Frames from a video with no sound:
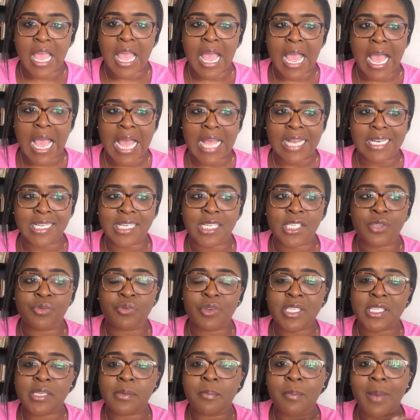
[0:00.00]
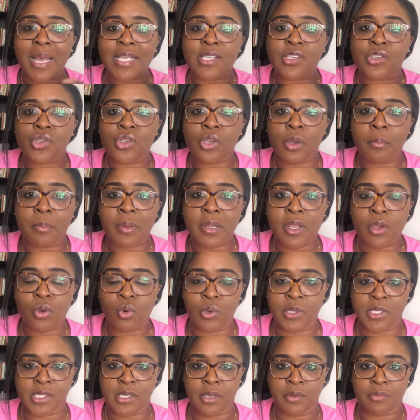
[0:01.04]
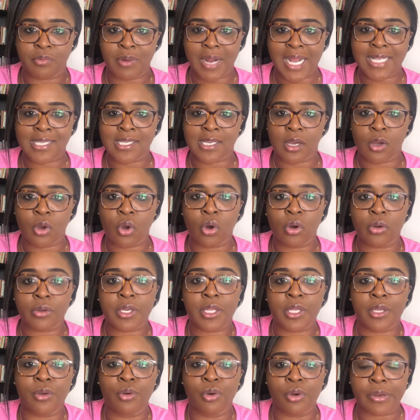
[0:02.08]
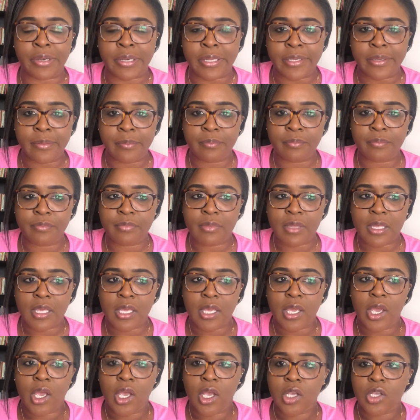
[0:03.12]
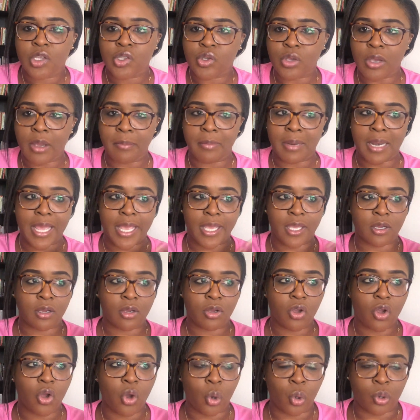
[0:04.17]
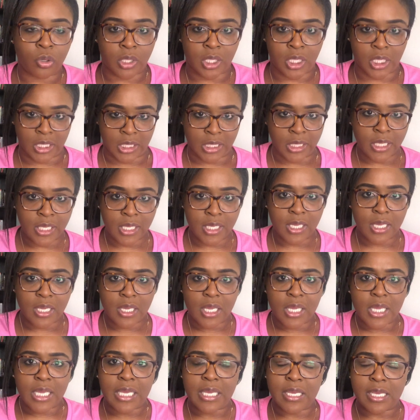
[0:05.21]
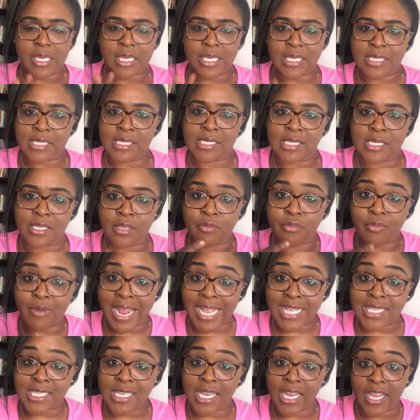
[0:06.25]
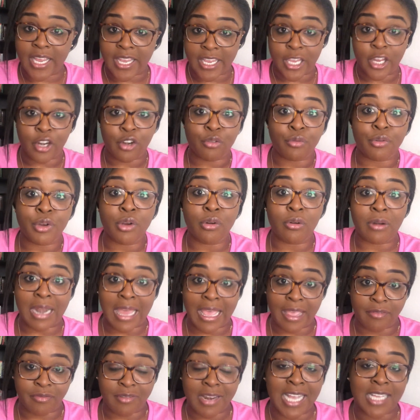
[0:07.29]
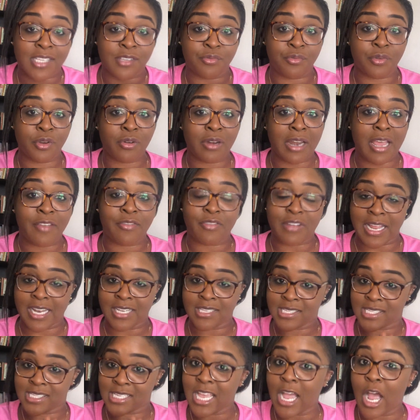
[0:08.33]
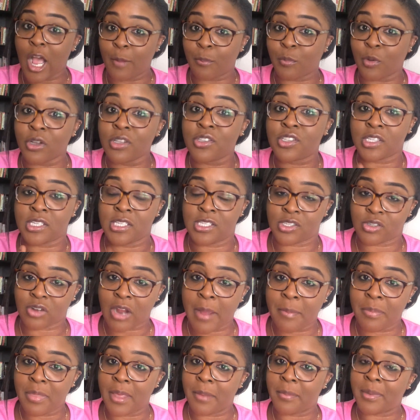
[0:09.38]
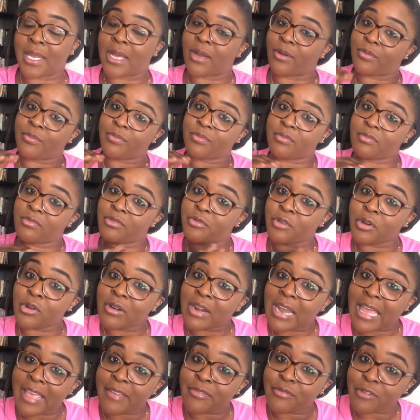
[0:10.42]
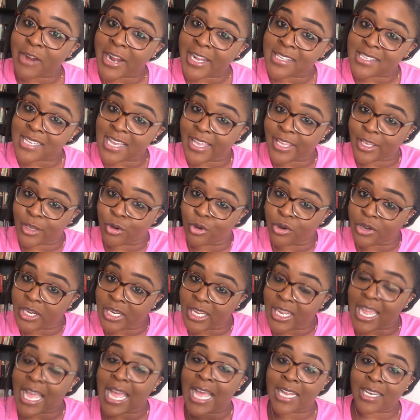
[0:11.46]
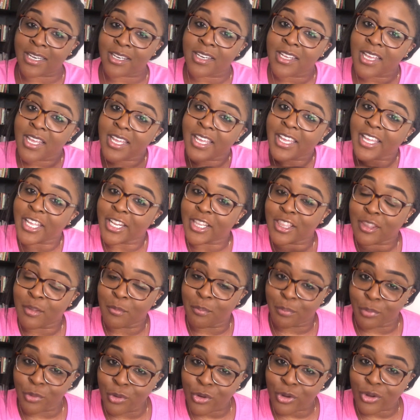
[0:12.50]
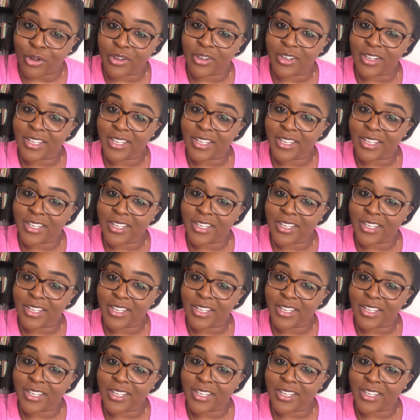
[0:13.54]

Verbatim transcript: and it's written by somebody who is a writer called Igoni. So I'm like, okay, is the writer in real life? That's real life. And see how I'm going to describe them now. Real life writer Igoni, and in the book